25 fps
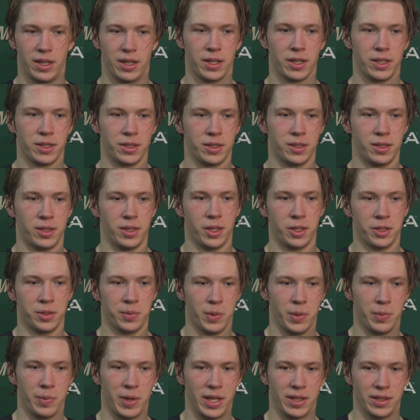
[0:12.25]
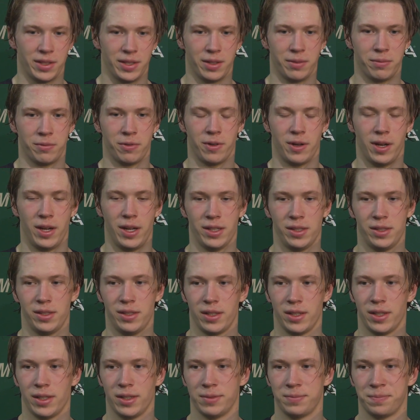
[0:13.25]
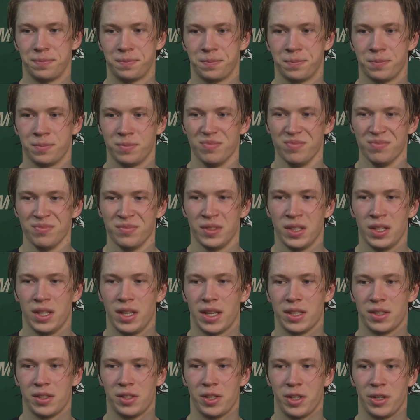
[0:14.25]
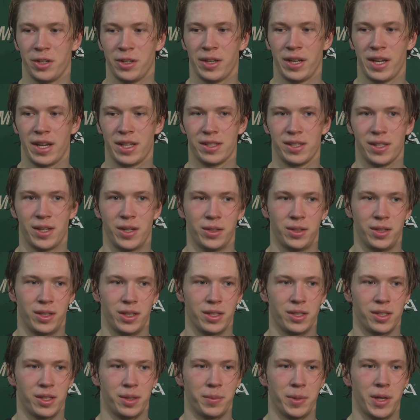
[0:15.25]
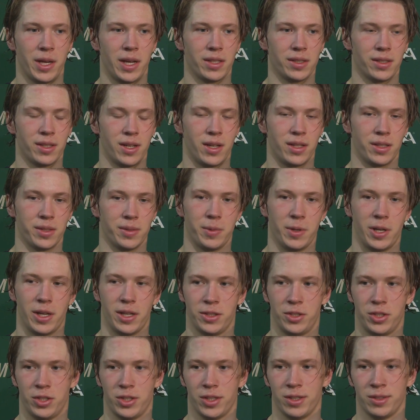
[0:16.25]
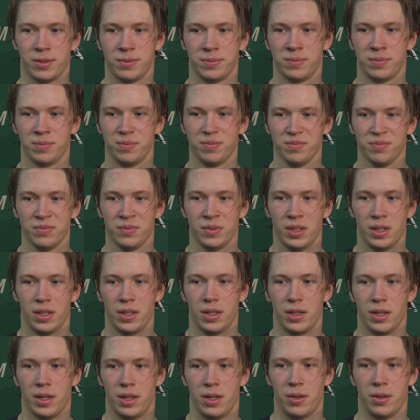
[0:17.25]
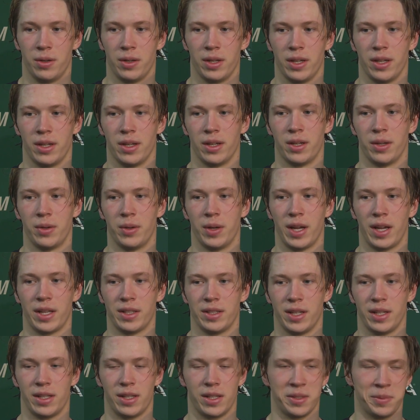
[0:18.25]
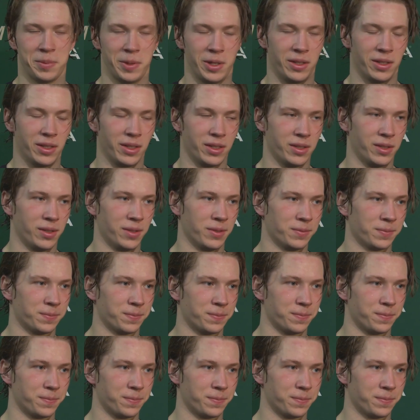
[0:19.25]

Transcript: It hurts momentum for us. It gets certain guys out there, some guys not as much, and, you know, we got to take less penalties.